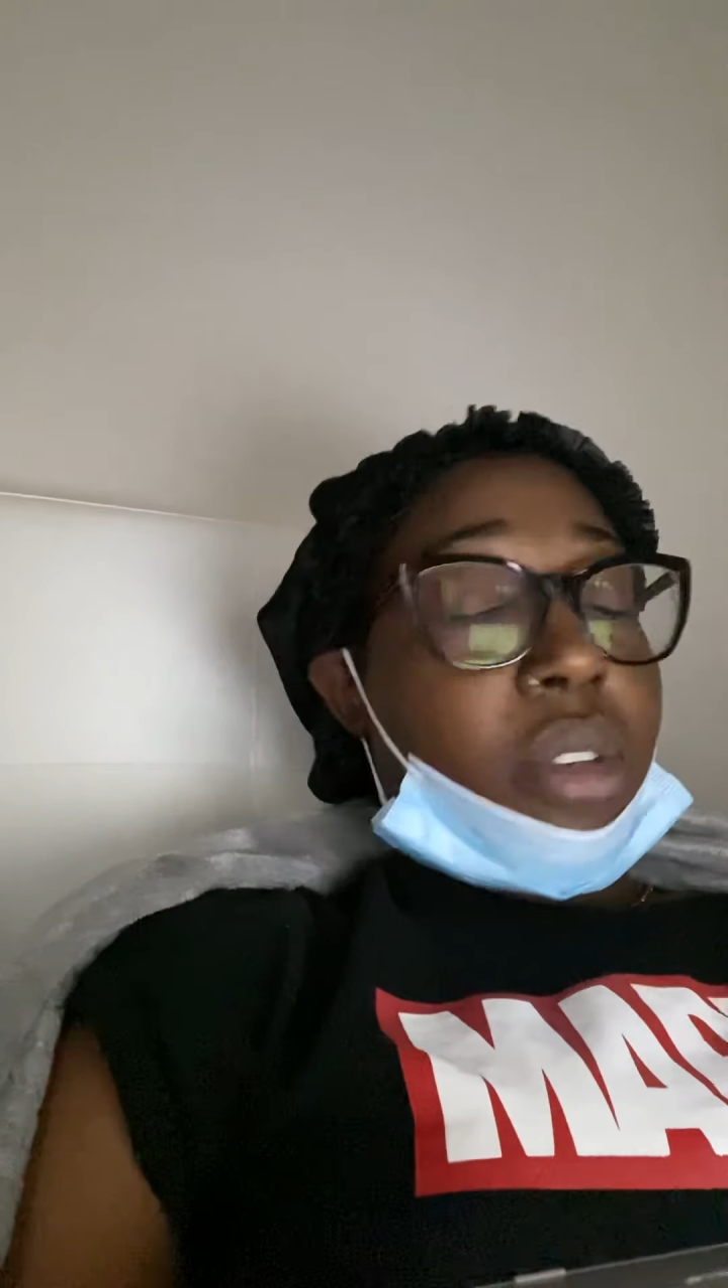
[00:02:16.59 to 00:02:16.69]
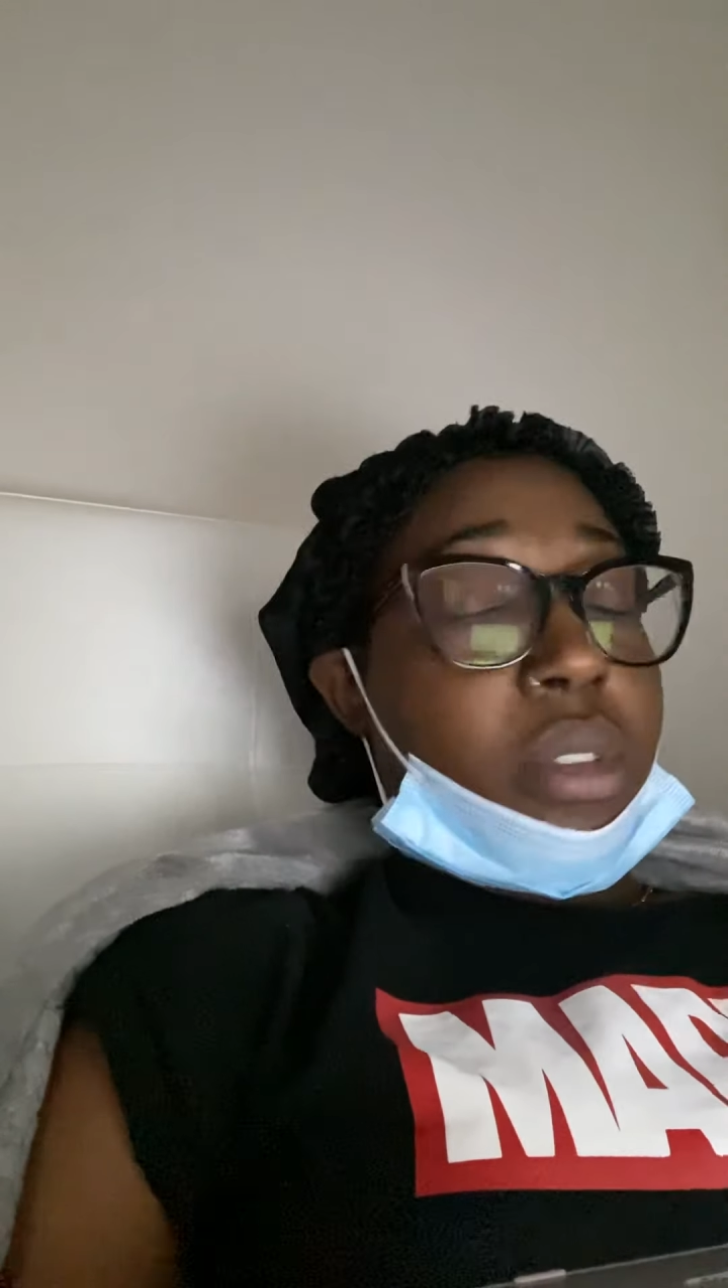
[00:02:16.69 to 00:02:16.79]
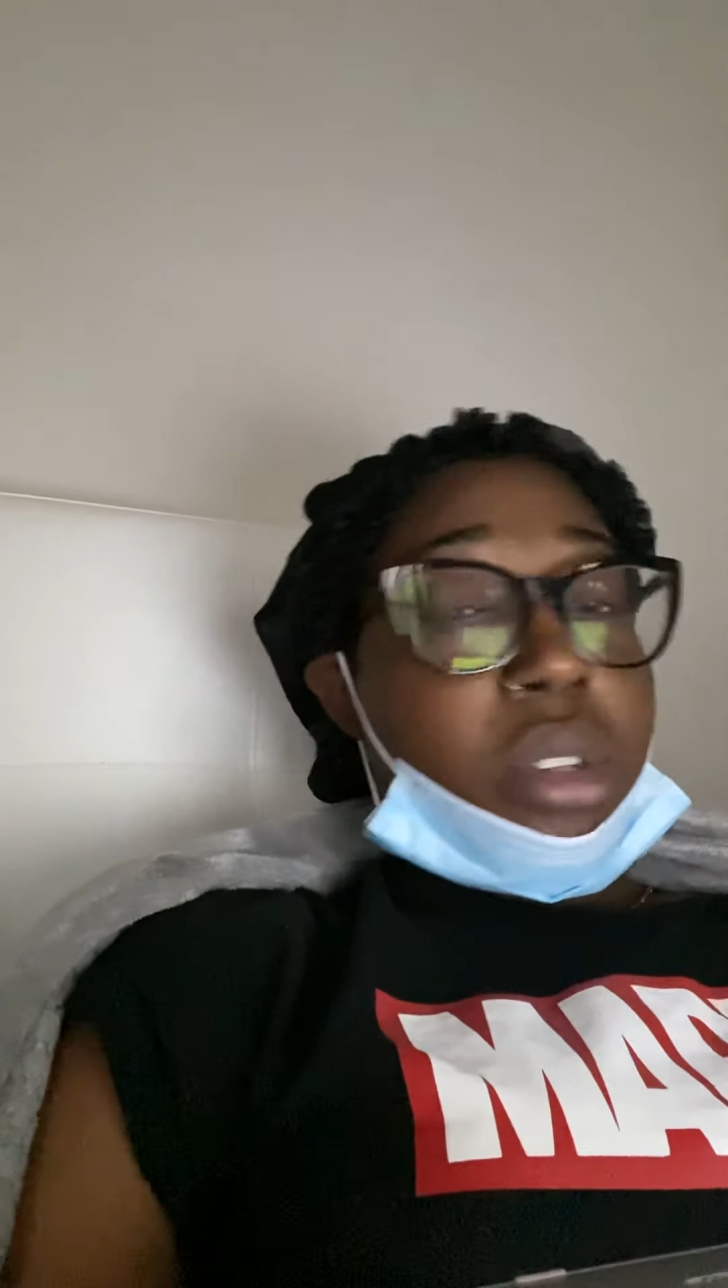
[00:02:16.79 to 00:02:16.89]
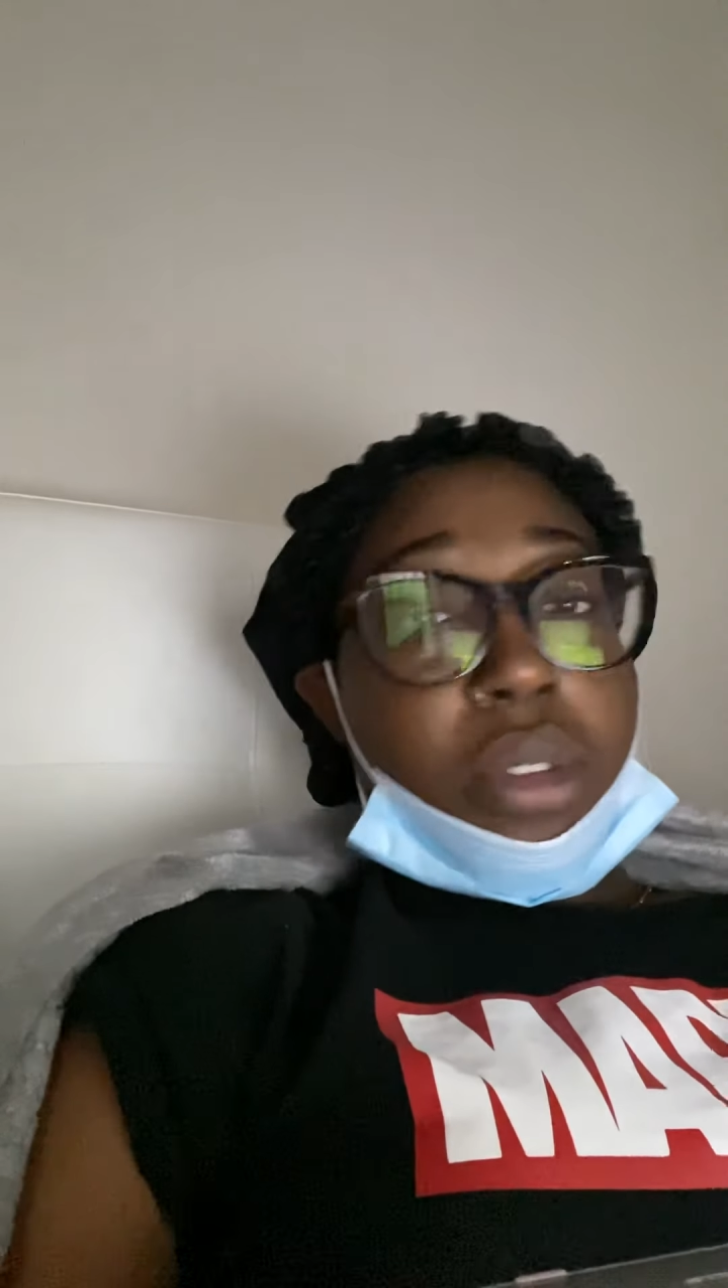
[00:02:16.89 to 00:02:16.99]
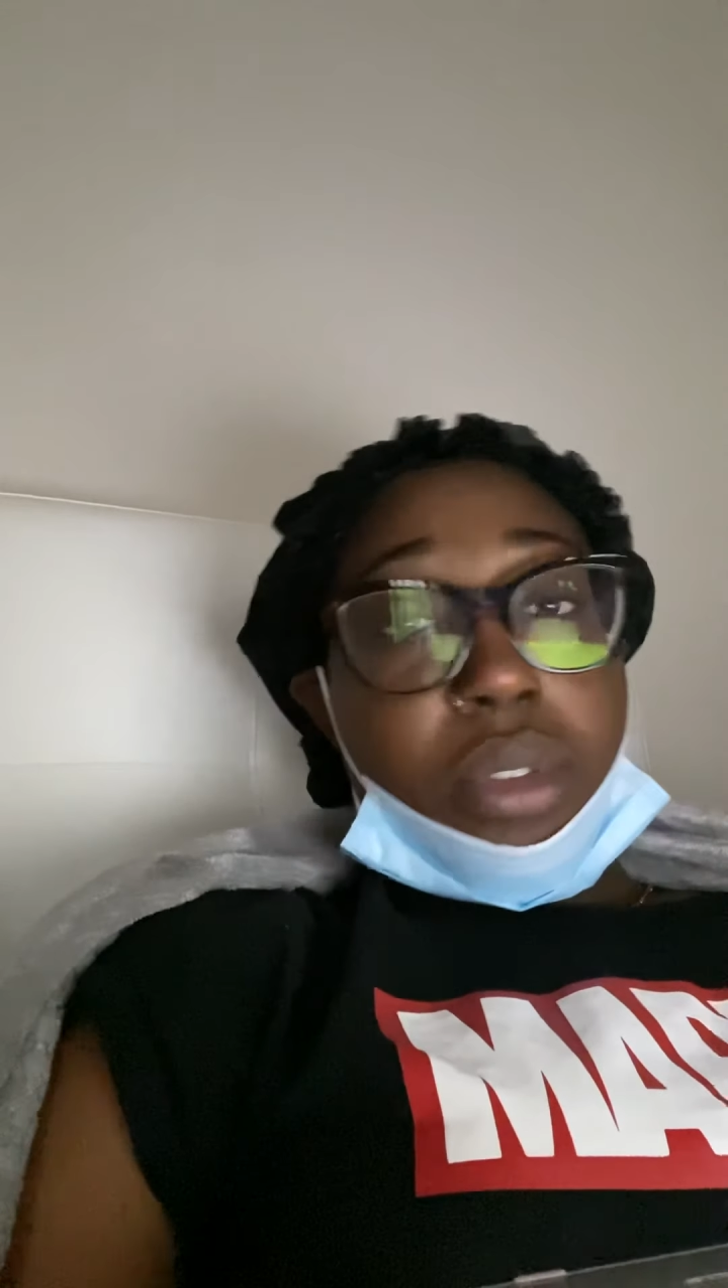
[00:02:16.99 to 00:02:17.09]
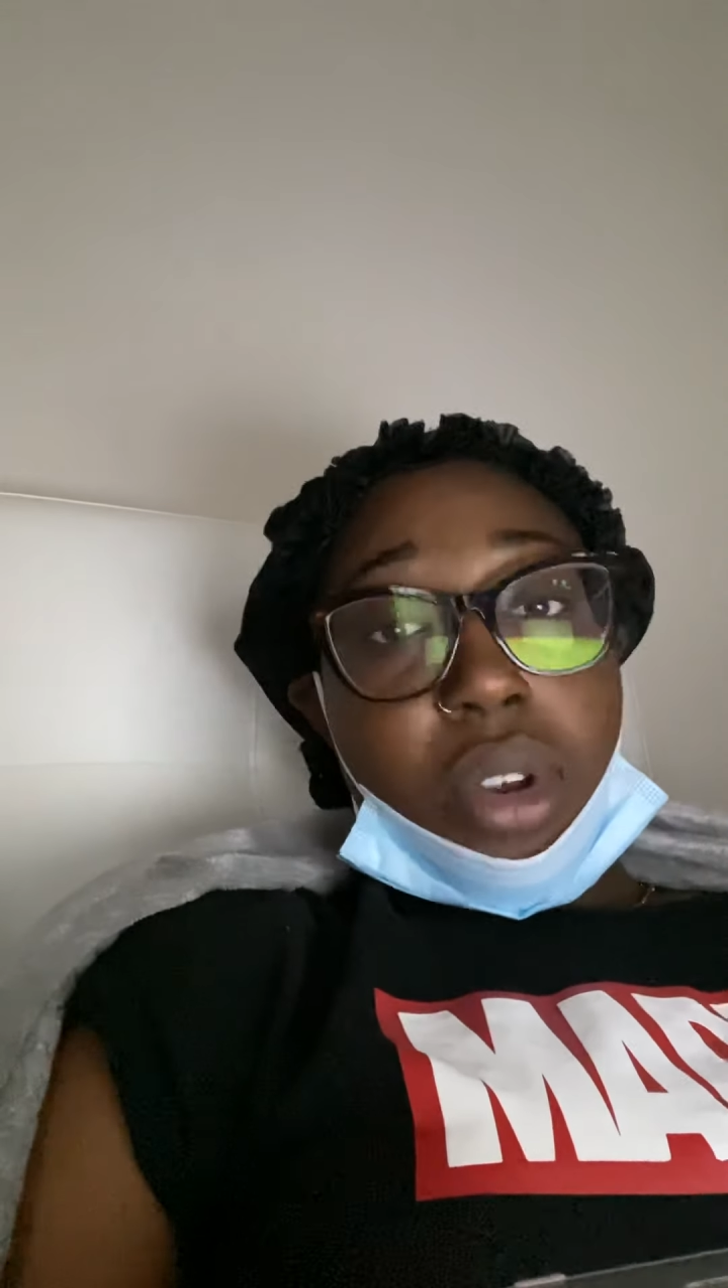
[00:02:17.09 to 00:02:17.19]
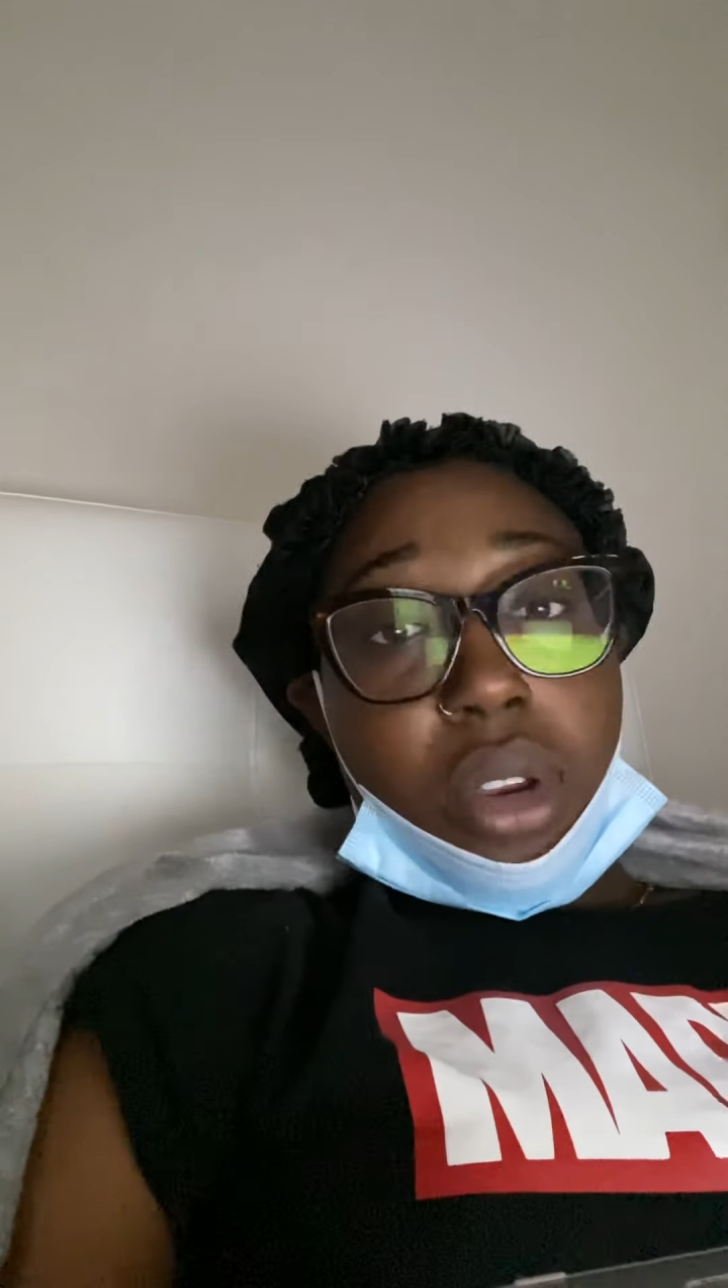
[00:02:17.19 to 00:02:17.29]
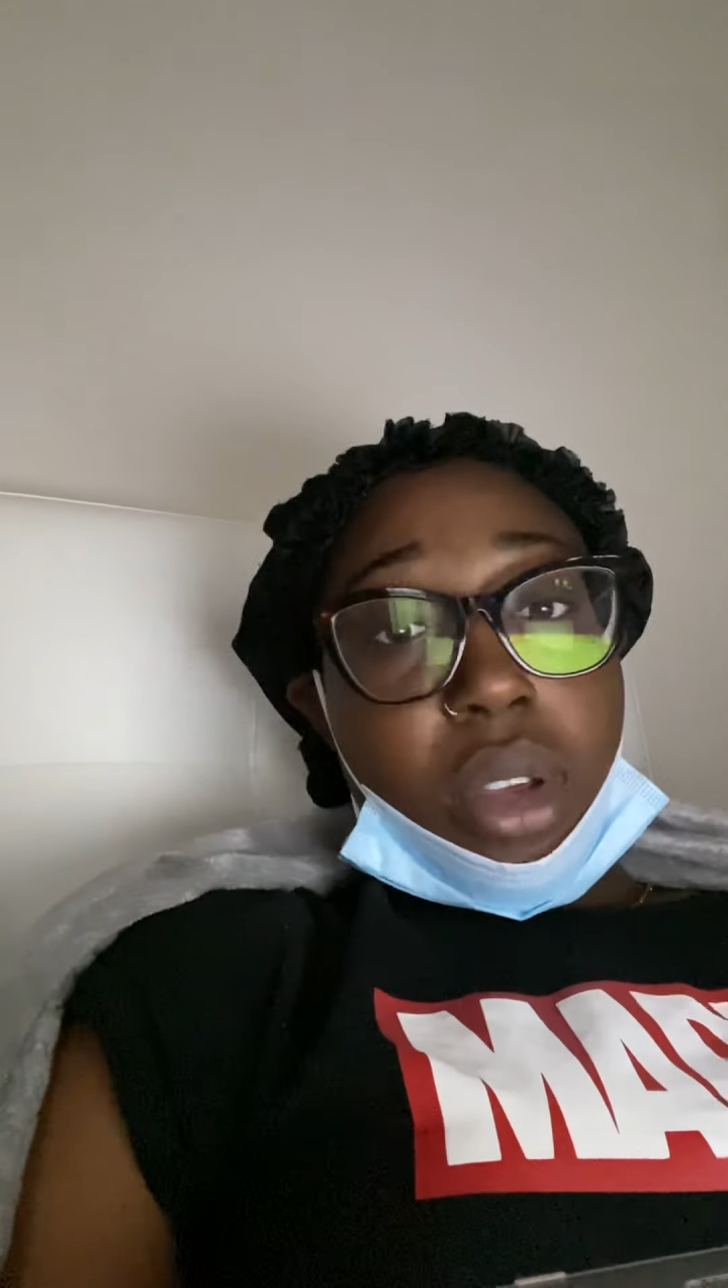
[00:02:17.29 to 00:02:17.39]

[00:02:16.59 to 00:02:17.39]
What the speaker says: the severity